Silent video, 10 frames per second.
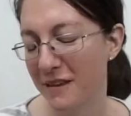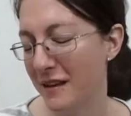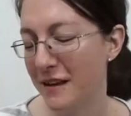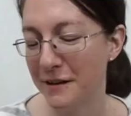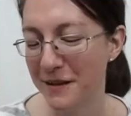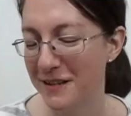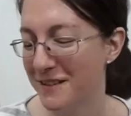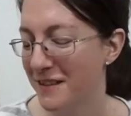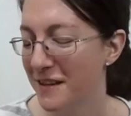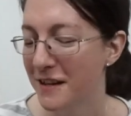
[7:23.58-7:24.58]
Anyways,
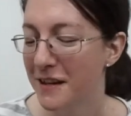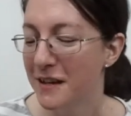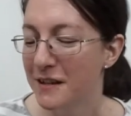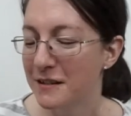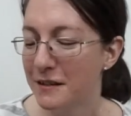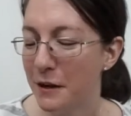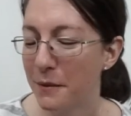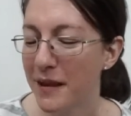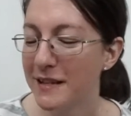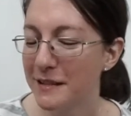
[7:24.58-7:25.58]
so
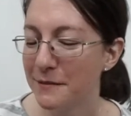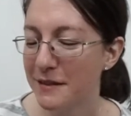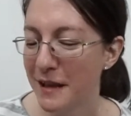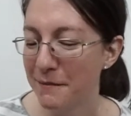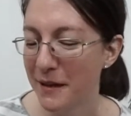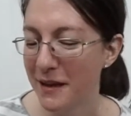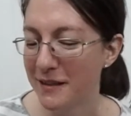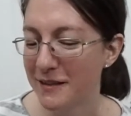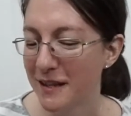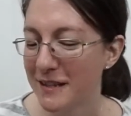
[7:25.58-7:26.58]
what I did was I made
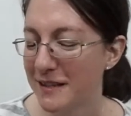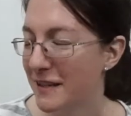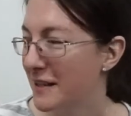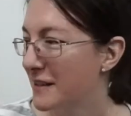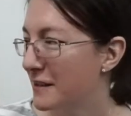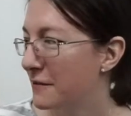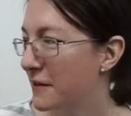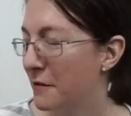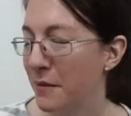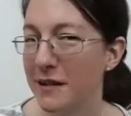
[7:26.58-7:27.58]
the size 6 for
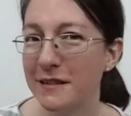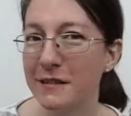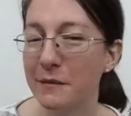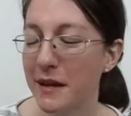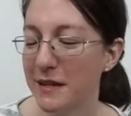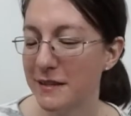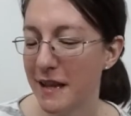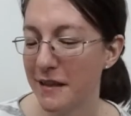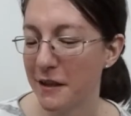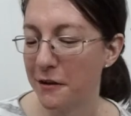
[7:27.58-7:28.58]
the bust and the waist,
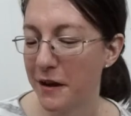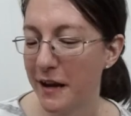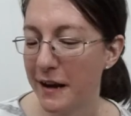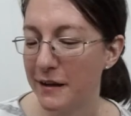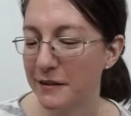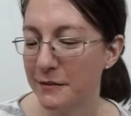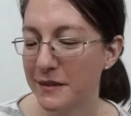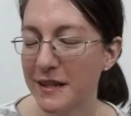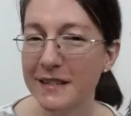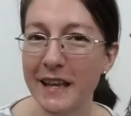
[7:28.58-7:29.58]
and then graded out to a
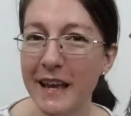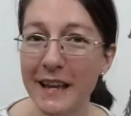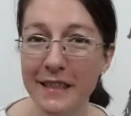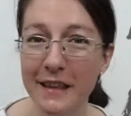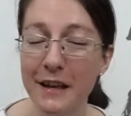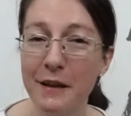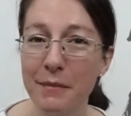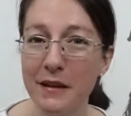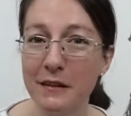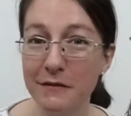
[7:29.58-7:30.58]
size 8 in the hip,
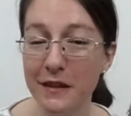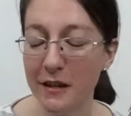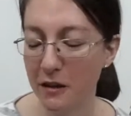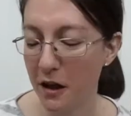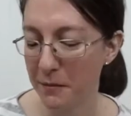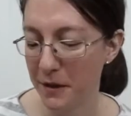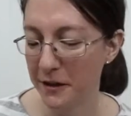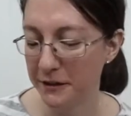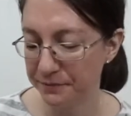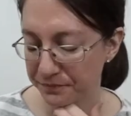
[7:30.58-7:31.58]
and it fit a lot
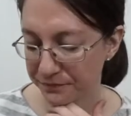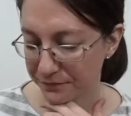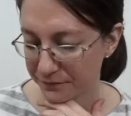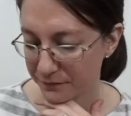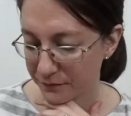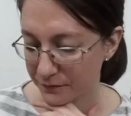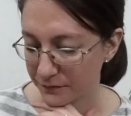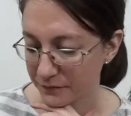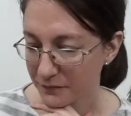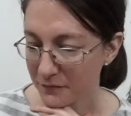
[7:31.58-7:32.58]
better.
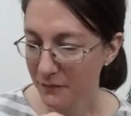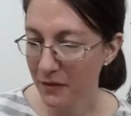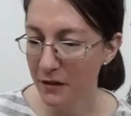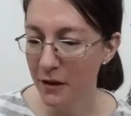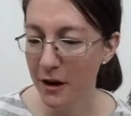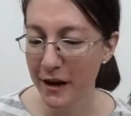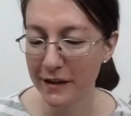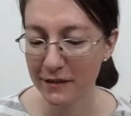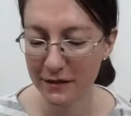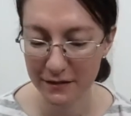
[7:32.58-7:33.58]

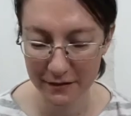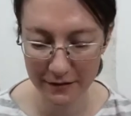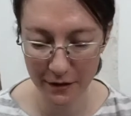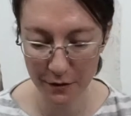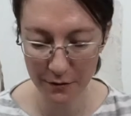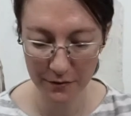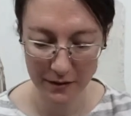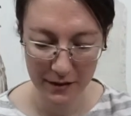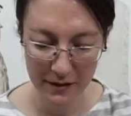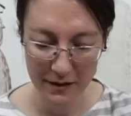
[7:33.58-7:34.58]
Alright, so
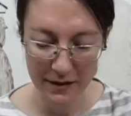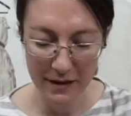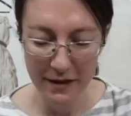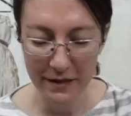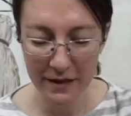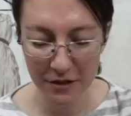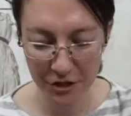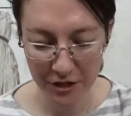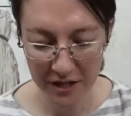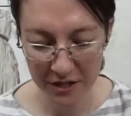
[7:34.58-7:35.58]
the
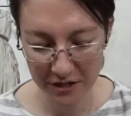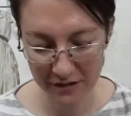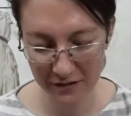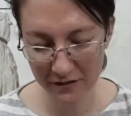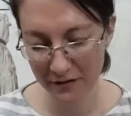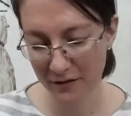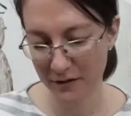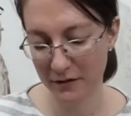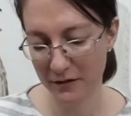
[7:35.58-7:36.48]
instructions.